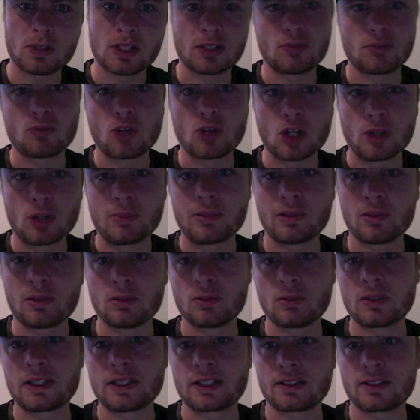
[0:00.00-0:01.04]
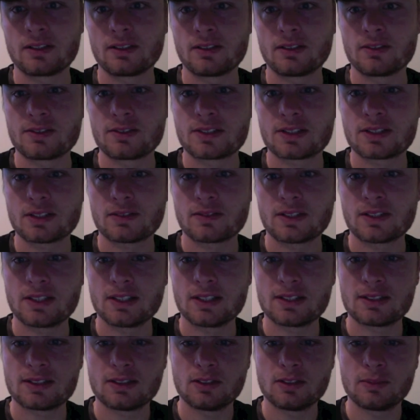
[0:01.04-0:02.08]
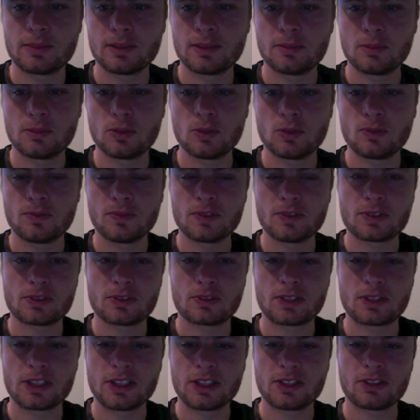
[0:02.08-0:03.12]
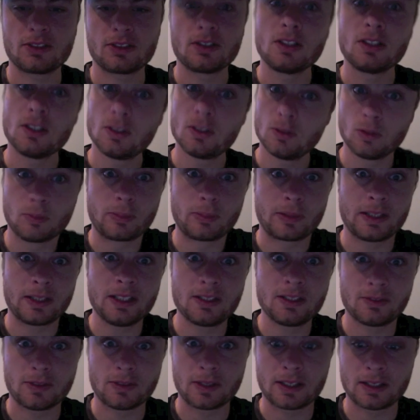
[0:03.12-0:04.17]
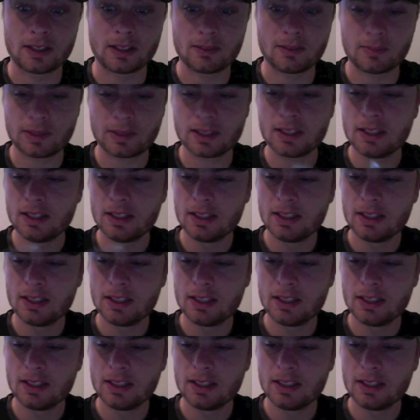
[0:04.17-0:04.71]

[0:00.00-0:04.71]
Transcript: rope and all that kind of stuff that needs a little bit more serration. Or bread if you're camping.